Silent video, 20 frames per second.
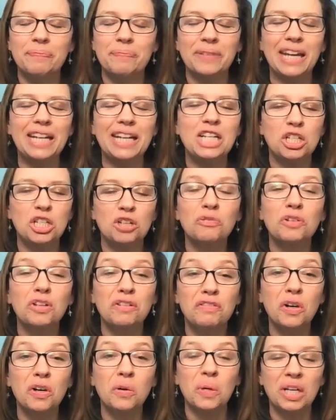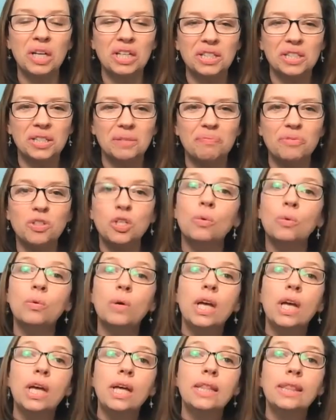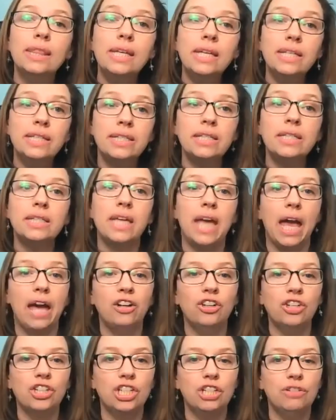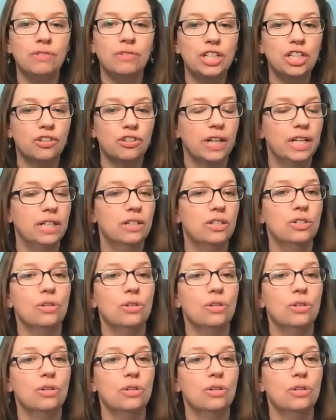need to refocus. So this is the energy retrain.